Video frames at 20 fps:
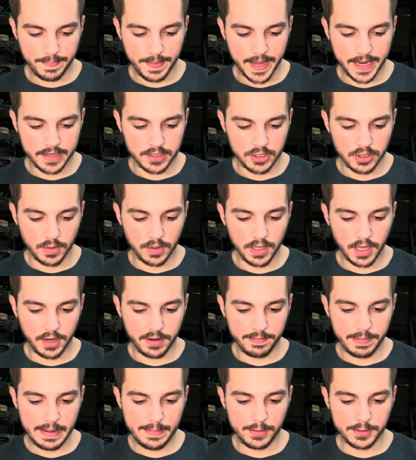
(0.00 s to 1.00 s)
And so a lot
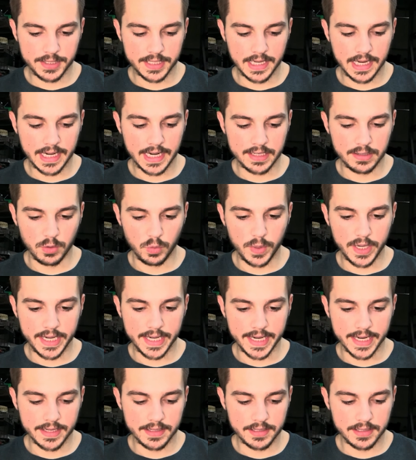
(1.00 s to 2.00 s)
of people see it as a
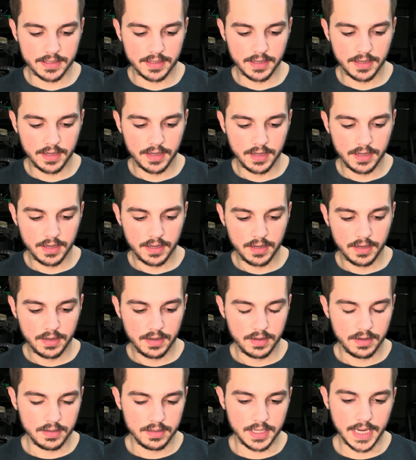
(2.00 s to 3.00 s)
weakness
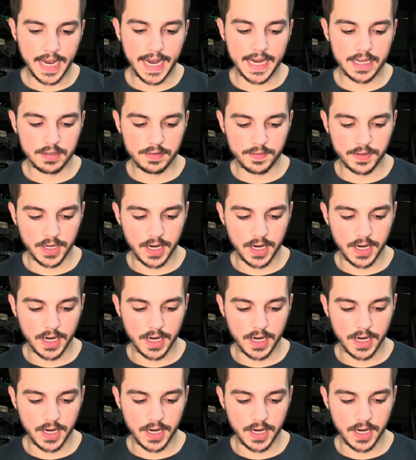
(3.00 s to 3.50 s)
to ask for